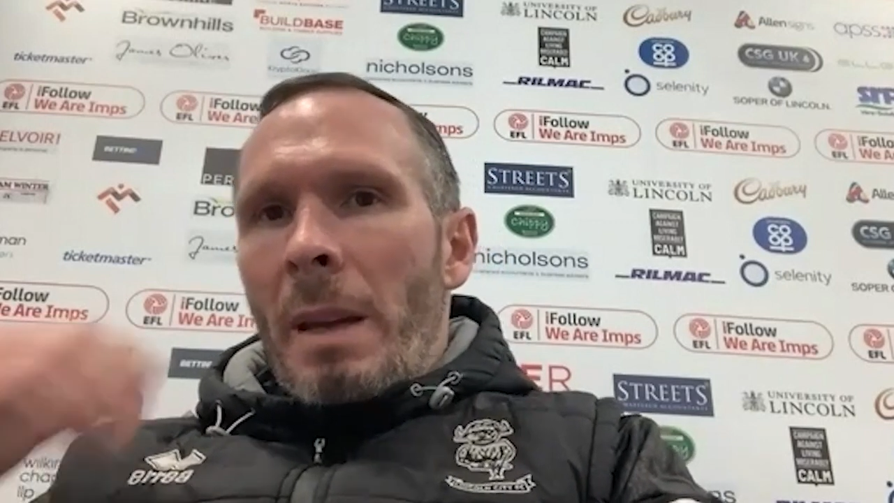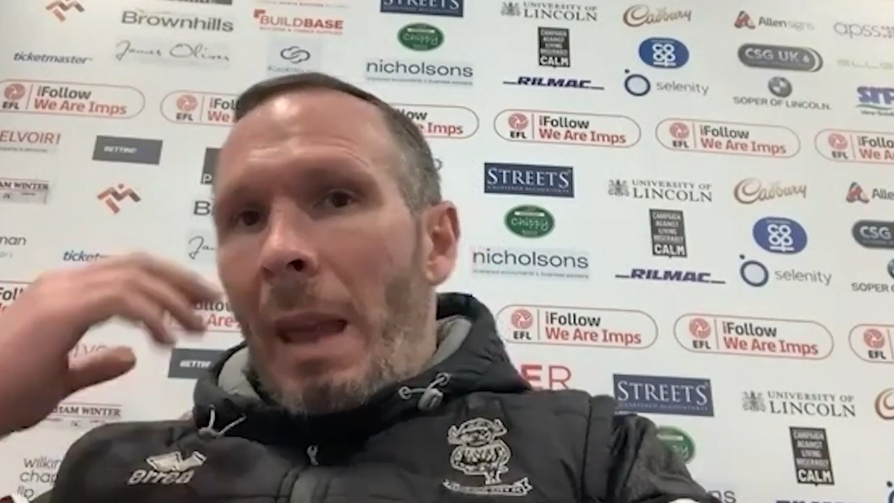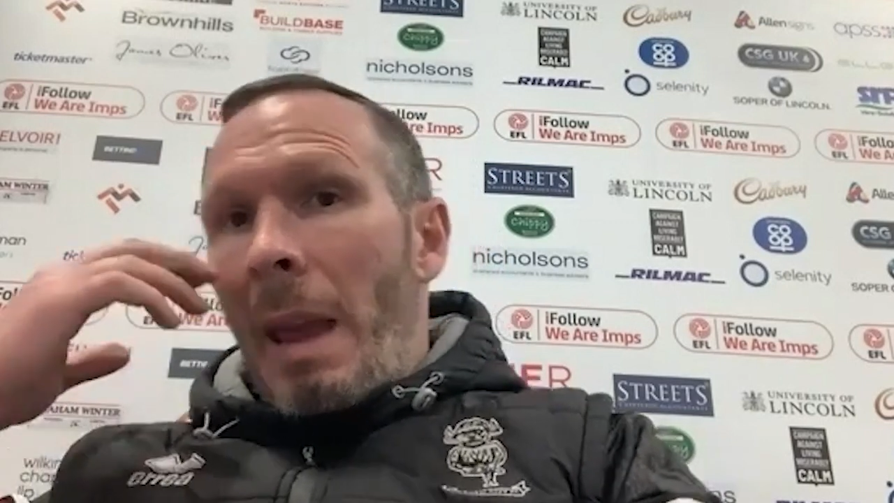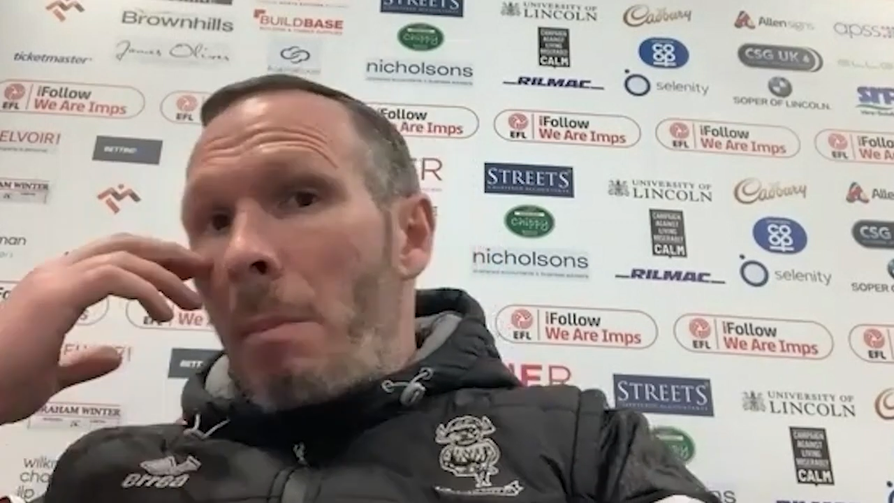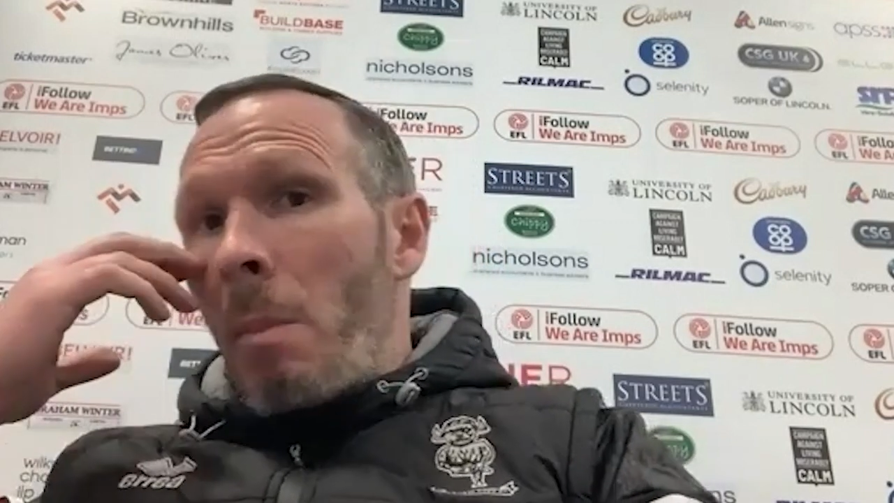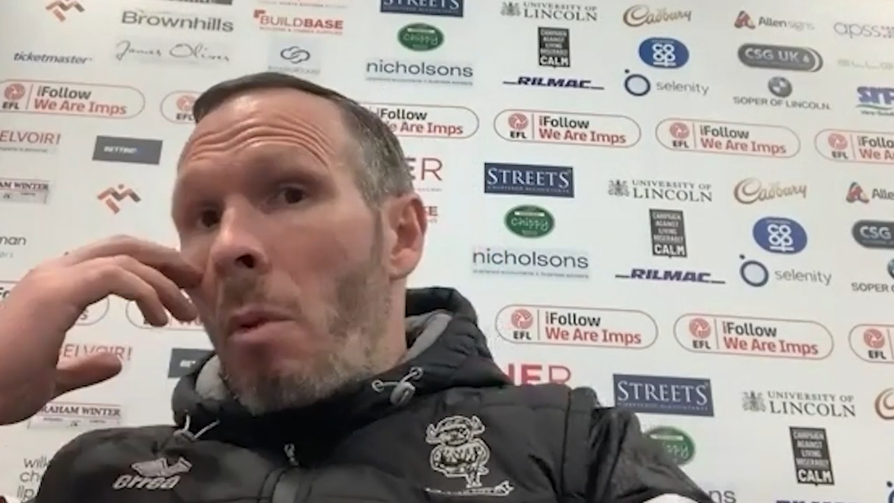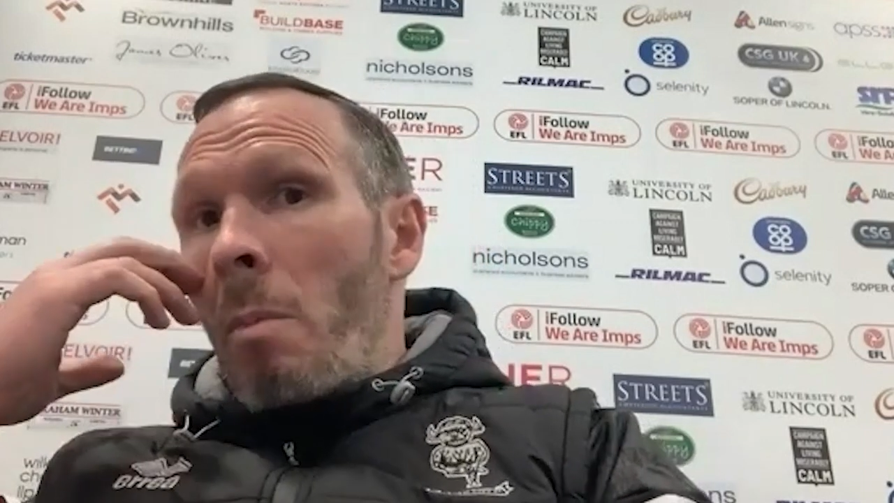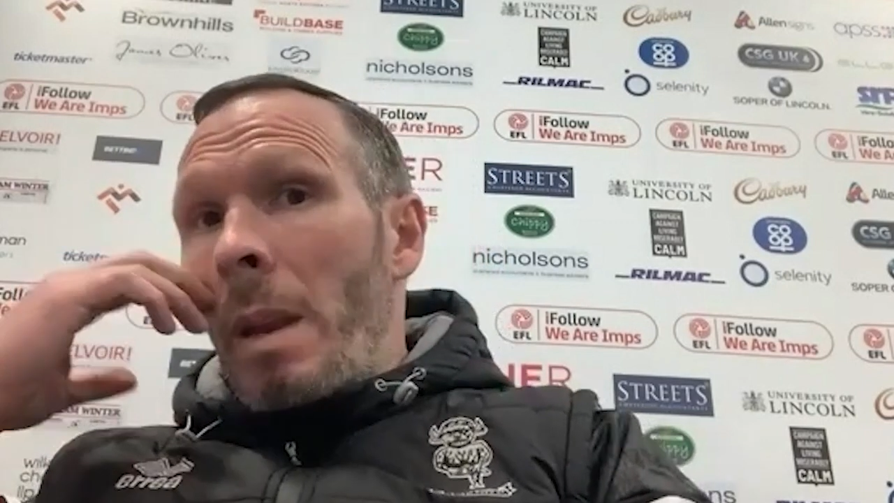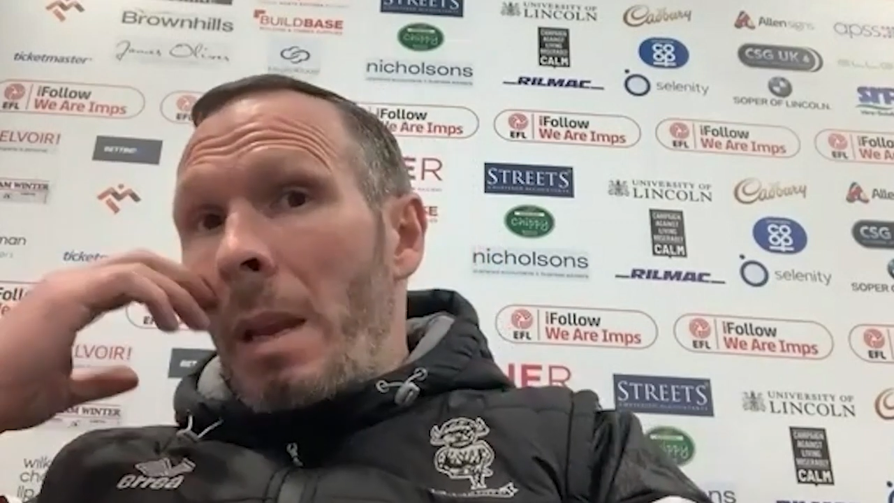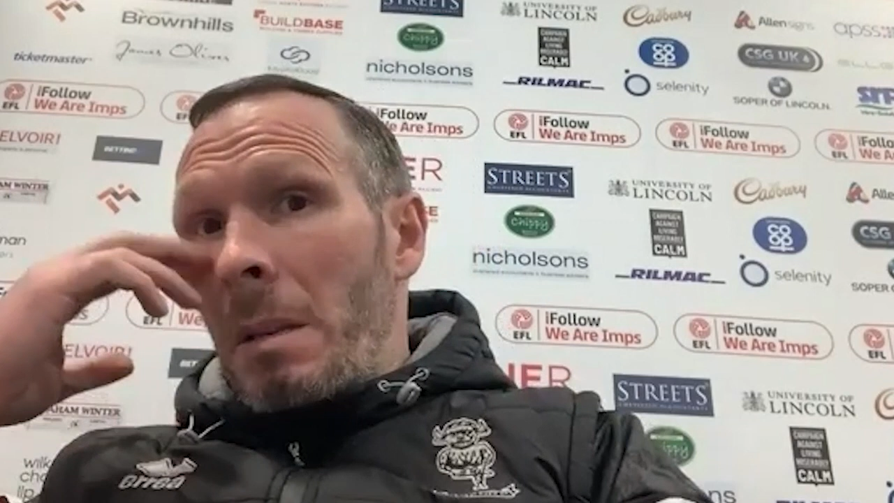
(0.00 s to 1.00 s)
are getting more
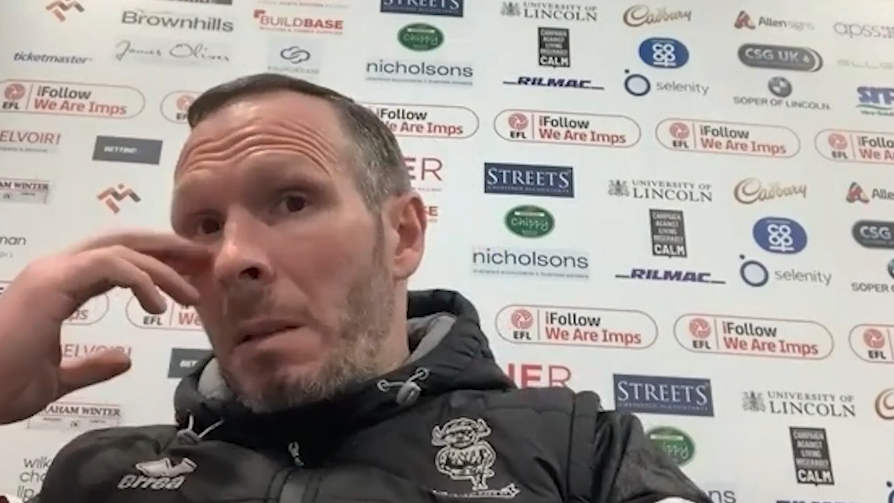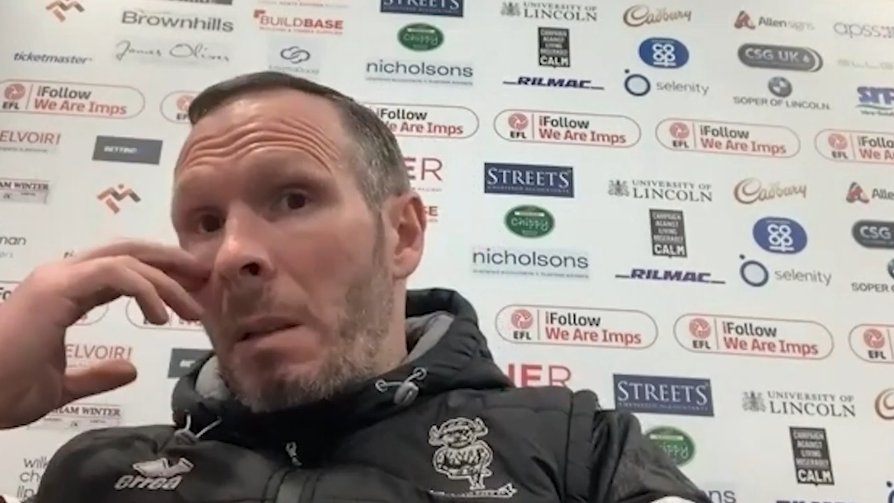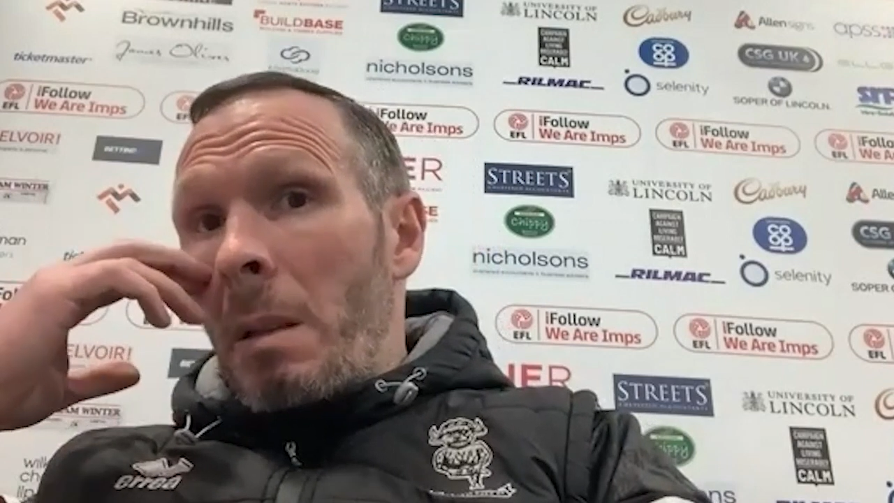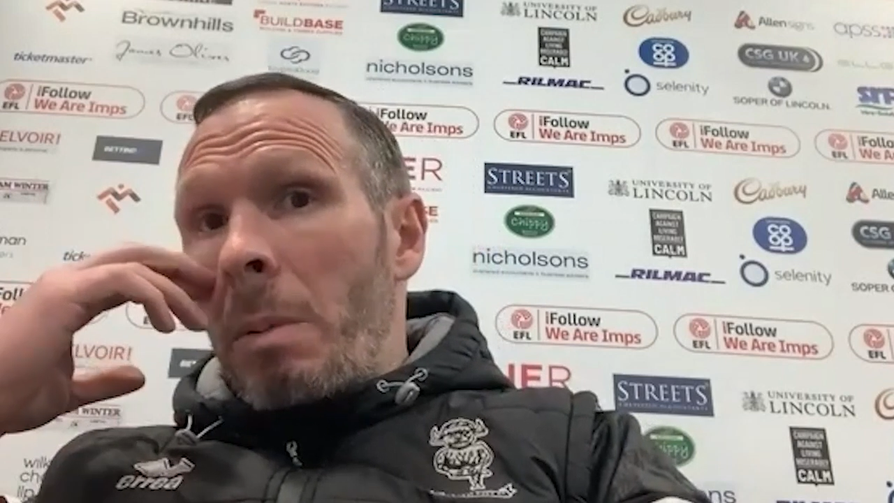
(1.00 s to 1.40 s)
minutes than the